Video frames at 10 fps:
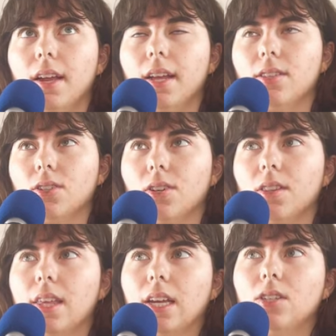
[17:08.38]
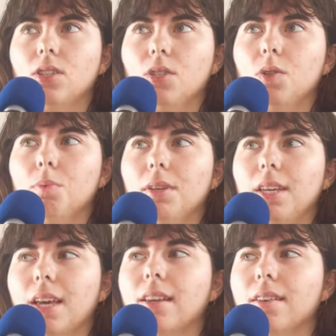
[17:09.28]
It's a good thing to
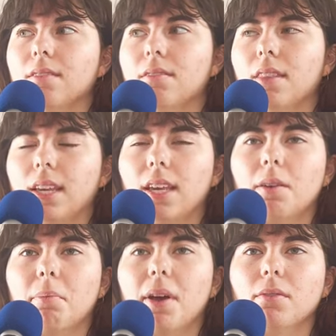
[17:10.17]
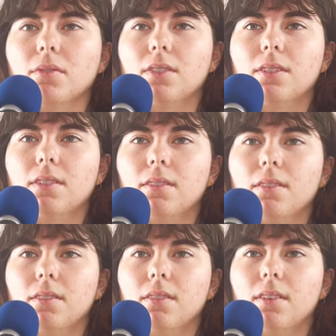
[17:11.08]
begin thinking about
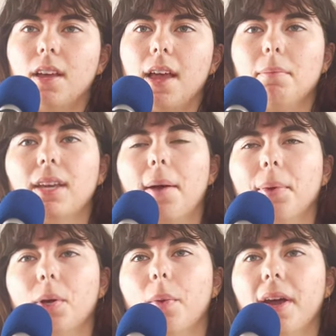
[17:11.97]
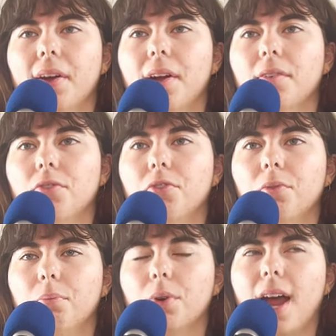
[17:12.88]
and becoming aware of,
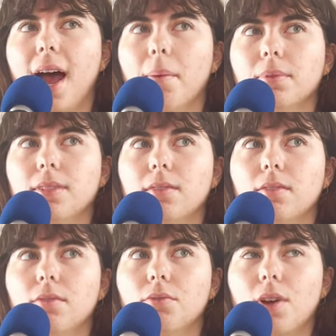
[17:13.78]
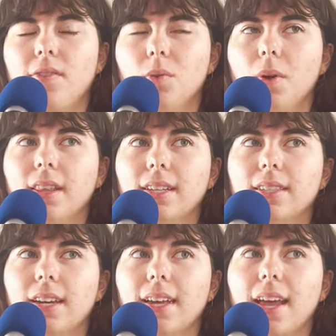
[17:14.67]
perhaps for everyone
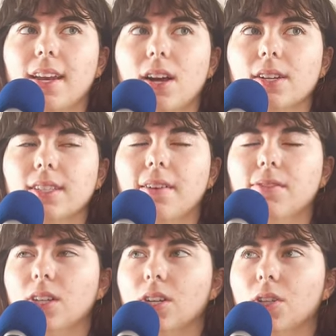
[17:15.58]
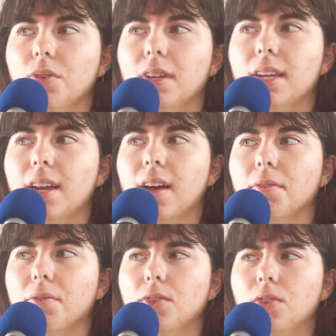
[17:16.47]
listening and ourselves included,
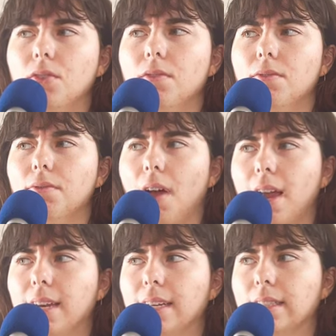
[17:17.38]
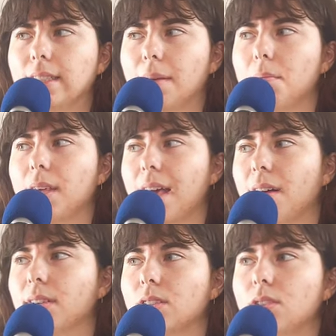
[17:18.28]
of finding something
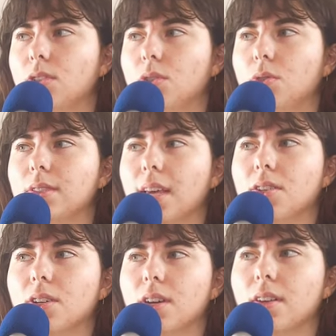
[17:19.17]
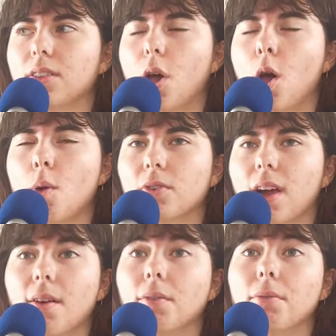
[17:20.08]
else to center the home
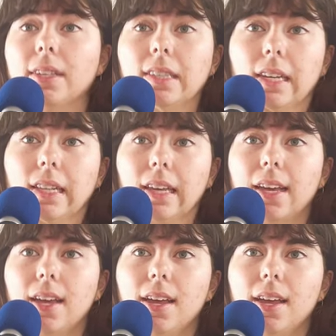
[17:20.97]
around physically.